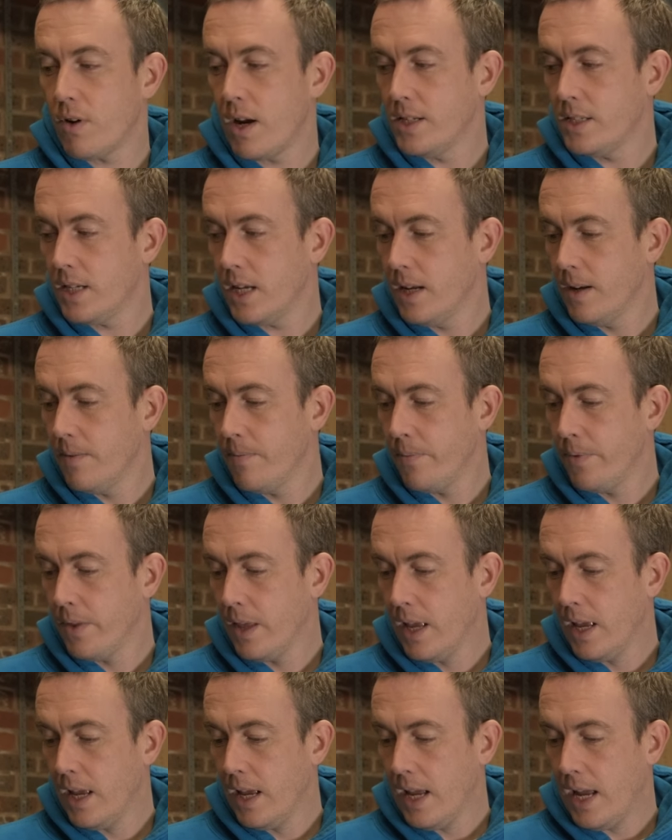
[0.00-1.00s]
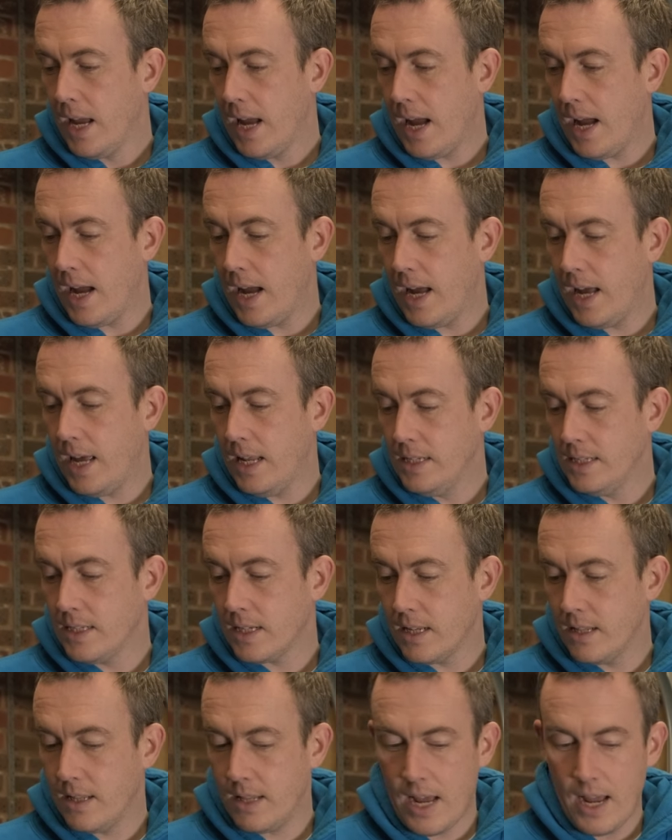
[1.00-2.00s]
racing, and
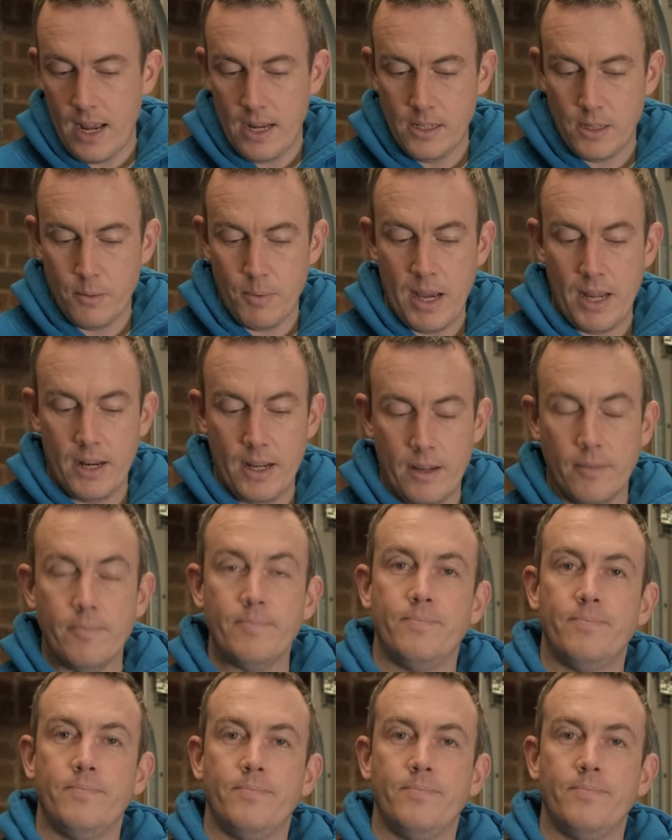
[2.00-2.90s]
that is about it.